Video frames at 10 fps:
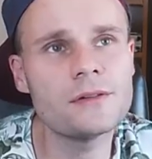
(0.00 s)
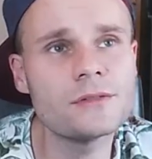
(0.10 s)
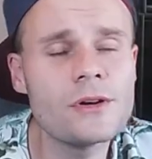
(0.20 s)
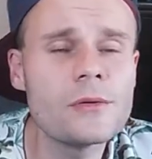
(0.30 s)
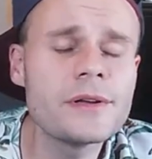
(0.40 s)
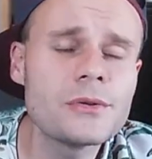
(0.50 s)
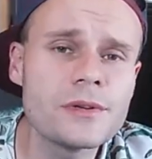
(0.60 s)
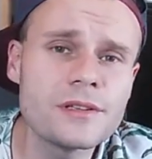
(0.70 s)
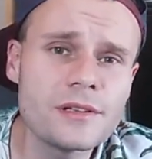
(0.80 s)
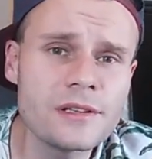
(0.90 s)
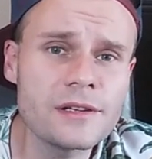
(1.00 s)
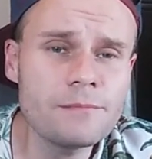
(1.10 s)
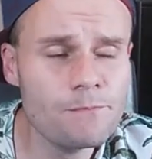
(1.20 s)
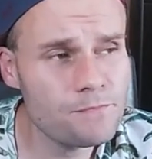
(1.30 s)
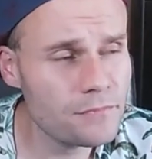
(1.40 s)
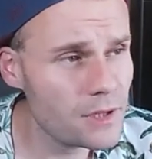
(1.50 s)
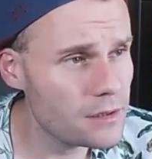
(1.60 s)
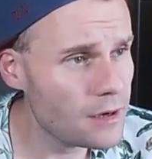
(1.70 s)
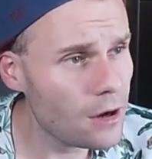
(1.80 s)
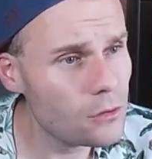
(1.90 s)
on going to Italy
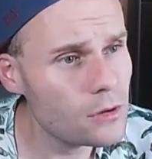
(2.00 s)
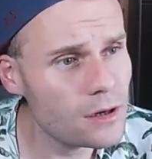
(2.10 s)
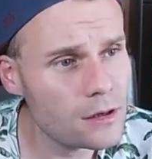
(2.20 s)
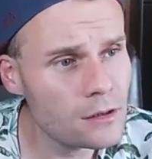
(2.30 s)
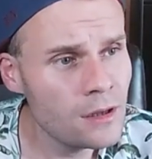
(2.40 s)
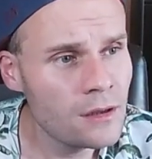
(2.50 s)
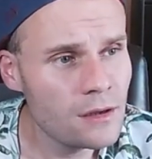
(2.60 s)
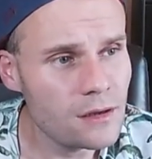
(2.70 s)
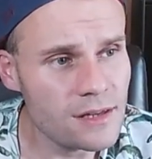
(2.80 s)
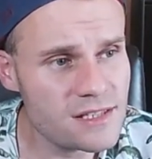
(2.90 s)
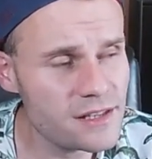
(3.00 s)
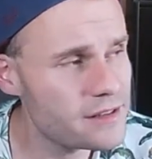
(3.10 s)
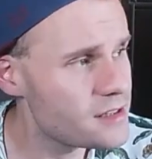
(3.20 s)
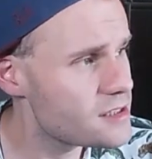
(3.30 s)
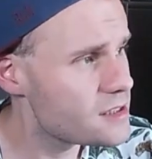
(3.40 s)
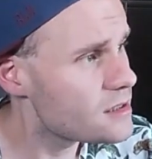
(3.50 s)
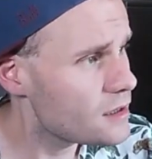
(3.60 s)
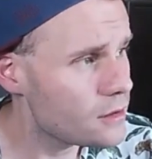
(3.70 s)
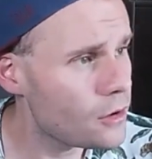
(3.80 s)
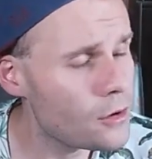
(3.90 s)
now, let's say it's
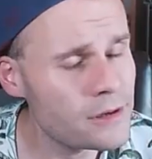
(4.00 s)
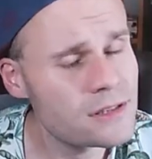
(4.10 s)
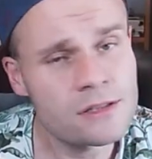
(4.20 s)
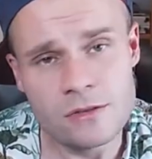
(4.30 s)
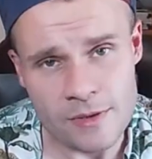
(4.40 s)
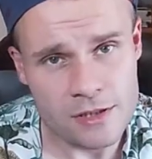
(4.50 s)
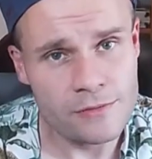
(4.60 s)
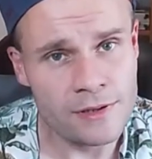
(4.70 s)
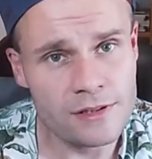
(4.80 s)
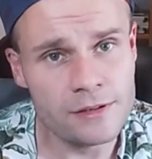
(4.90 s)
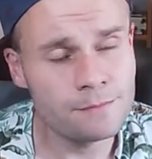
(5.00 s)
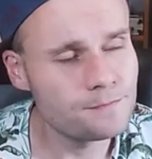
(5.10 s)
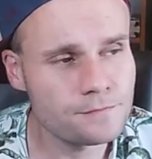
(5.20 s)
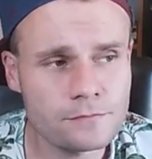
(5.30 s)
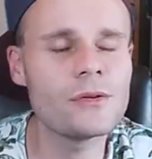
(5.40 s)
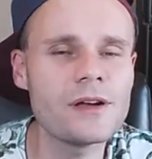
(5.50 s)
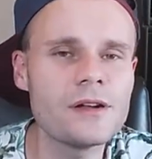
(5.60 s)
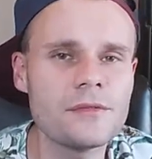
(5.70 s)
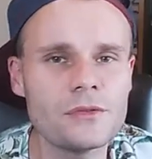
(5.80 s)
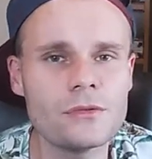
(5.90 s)
August 2020, you kind
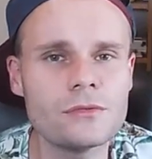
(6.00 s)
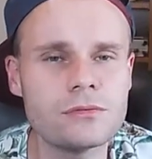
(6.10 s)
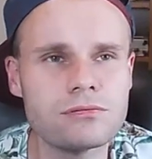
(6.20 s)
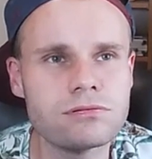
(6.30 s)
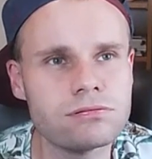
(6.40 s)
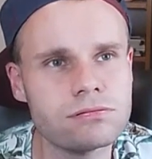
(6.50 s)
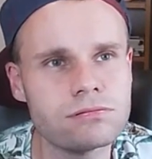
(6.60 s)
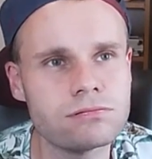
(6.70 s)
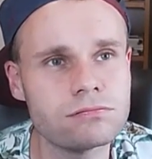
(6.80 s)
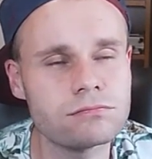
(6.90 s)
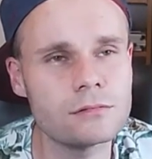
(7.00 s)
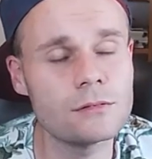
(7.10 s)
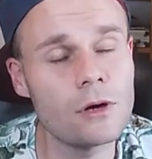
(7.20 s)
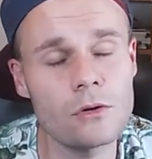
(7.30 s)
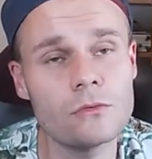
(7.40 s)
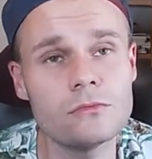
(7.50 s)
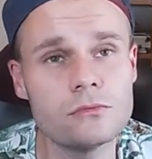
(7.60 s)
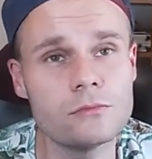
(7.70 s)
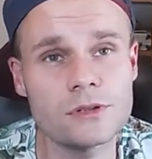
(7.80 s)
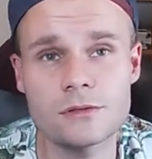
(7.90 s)
of have to know
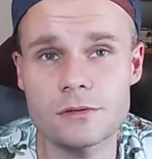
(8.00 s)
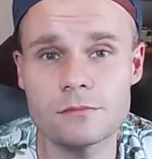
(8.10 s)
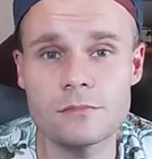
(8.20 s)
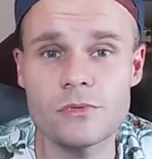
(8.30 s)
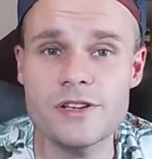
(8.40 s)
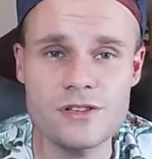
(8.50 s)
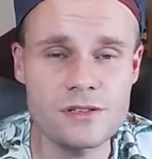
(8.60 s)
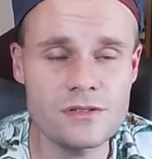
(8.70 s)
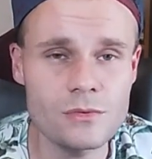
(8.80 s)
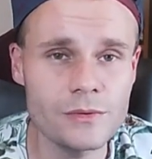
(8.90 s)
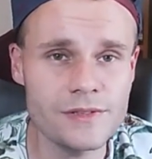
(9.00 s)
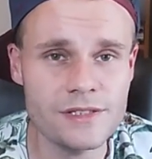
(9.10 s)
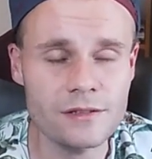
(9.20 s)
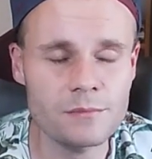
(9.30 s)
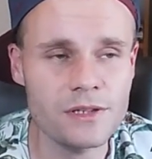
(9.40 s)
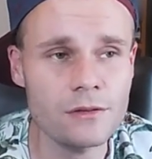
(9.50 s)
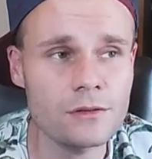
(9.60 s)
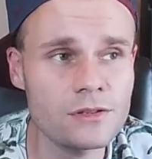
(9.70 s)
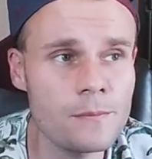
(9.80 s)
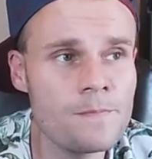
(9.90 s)
what regions you will visit,
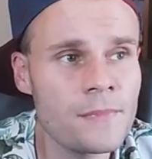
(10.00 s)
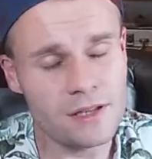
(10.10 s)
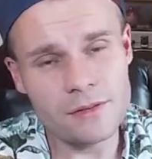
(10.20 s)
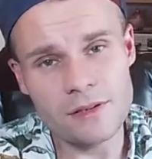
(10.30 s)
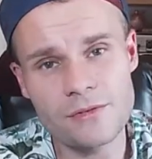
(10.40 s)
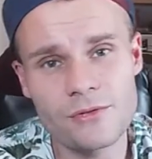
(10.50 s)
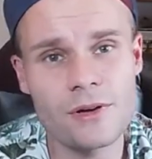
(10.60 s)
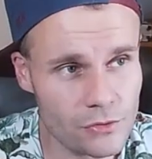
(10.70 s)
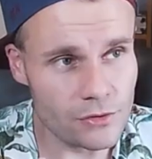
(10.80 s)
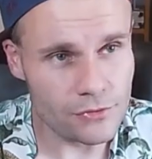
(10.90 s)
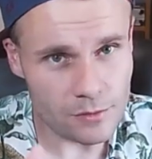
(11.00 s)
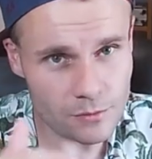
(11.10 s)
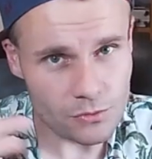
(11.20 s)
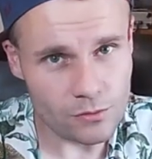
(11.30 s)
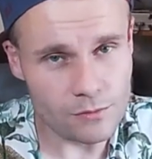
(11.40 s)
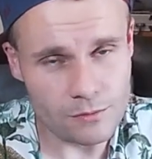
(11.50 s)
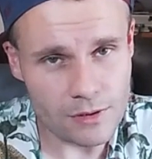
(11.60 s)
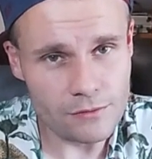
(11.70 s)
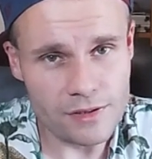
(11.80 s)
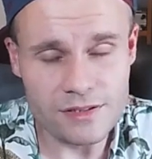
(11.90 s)
because even if you are from
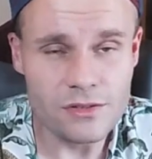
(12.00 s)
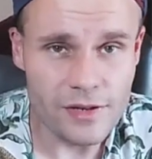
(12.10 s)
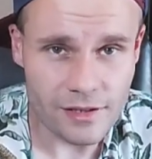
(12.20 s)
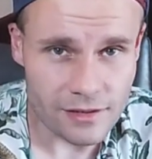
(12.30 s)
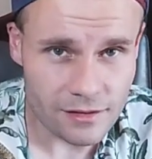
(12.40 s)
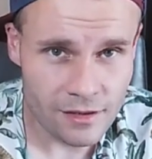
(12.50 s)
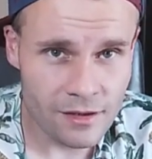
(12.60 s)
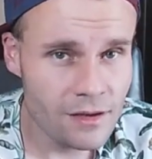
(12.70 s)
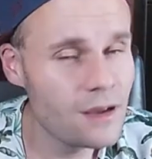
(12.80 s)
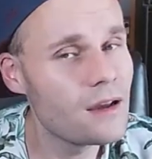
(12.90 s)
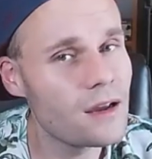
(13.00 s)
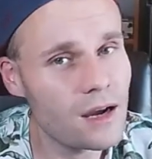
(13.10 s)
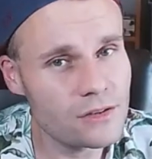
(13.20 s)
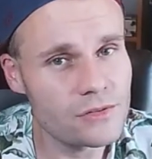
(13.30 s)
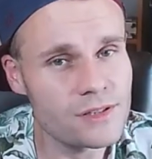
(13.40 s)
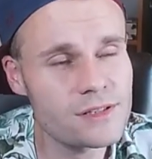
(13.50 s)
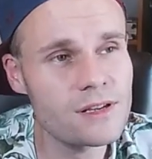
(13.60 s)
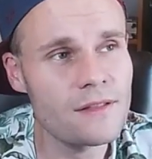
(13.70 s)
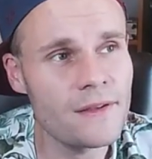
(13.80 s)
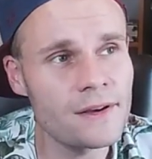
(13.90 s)
one of these greenlit countries,
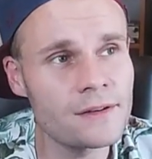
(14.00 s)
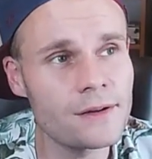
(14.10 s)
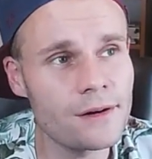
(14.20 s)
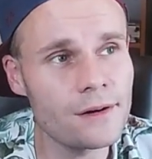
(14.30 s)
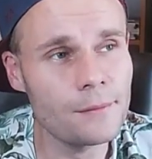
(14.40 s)
then